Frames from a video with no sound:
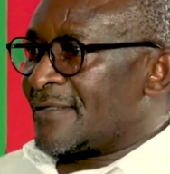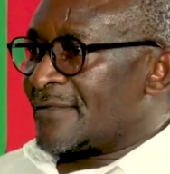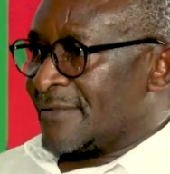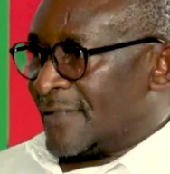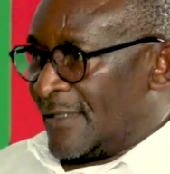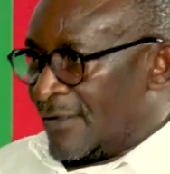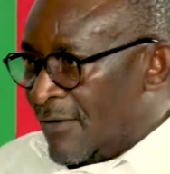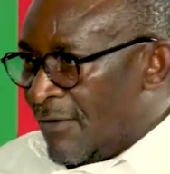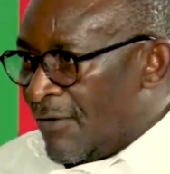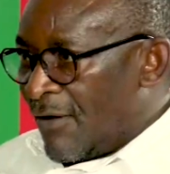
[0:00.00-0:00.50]

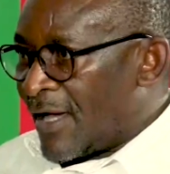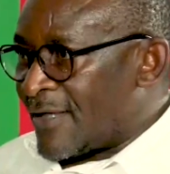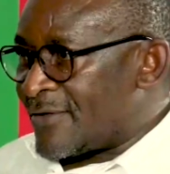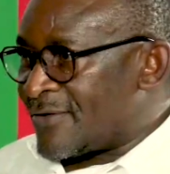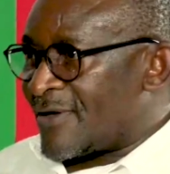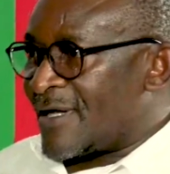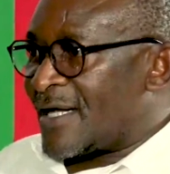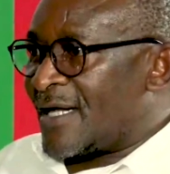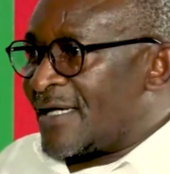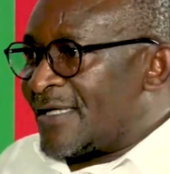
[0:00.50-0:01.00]
the longer
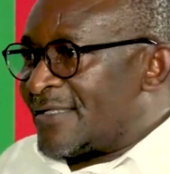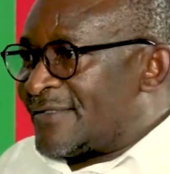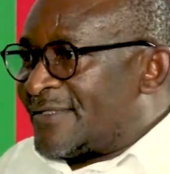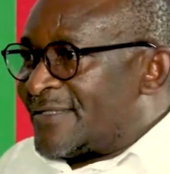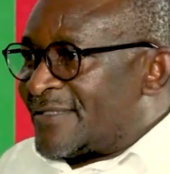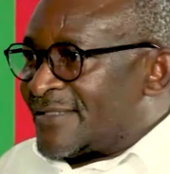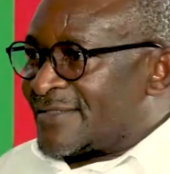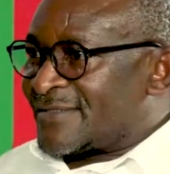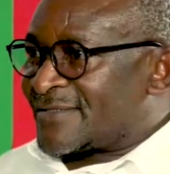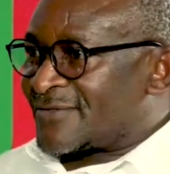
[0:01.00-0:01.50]
you are at
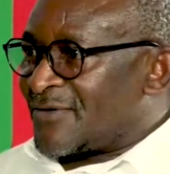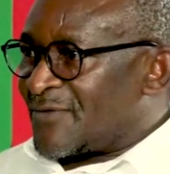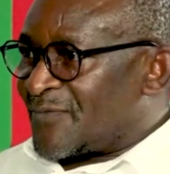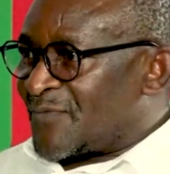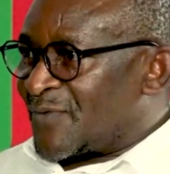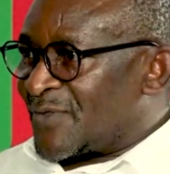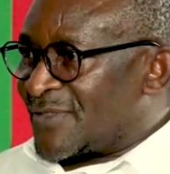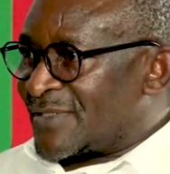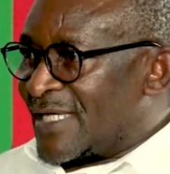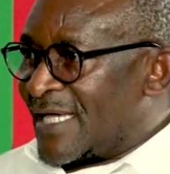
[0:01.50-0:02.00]
the risk
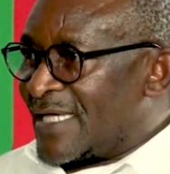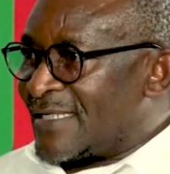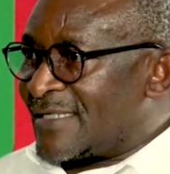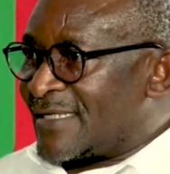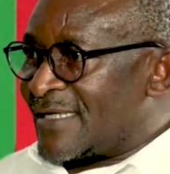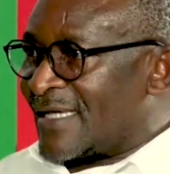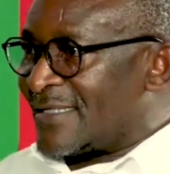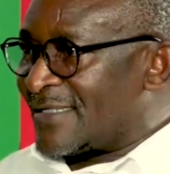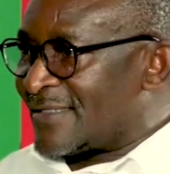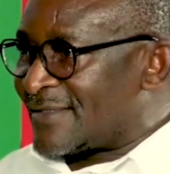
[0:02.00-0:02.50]
of not
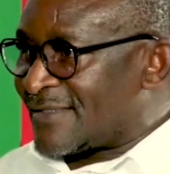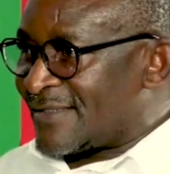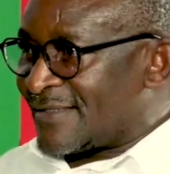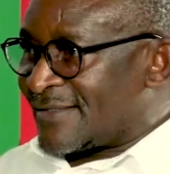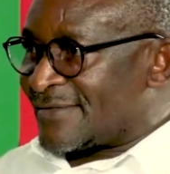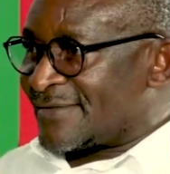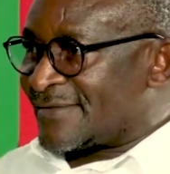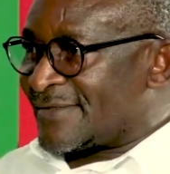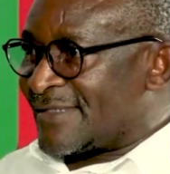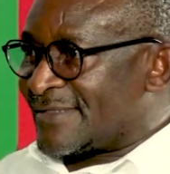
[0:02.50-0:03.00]
earning anything
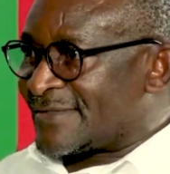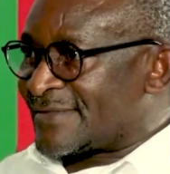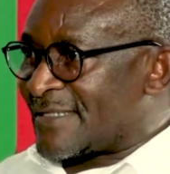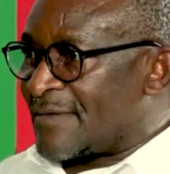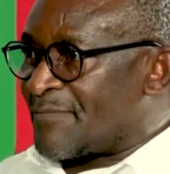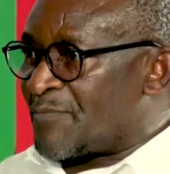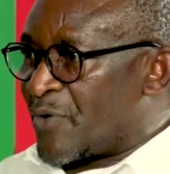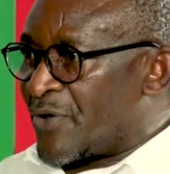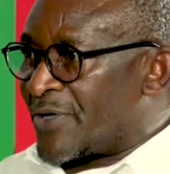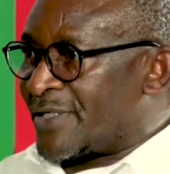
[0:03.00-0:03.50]
at
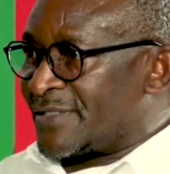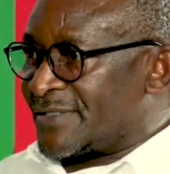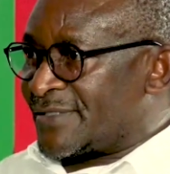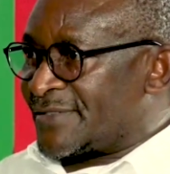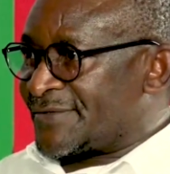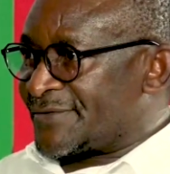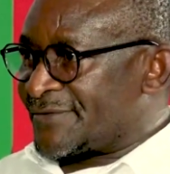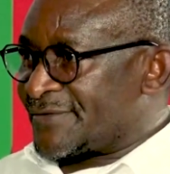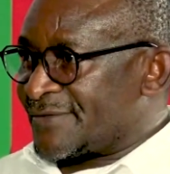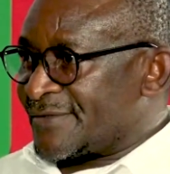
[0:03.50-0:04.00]
some
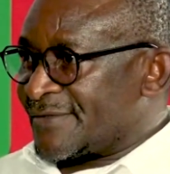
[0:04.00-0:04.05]
point,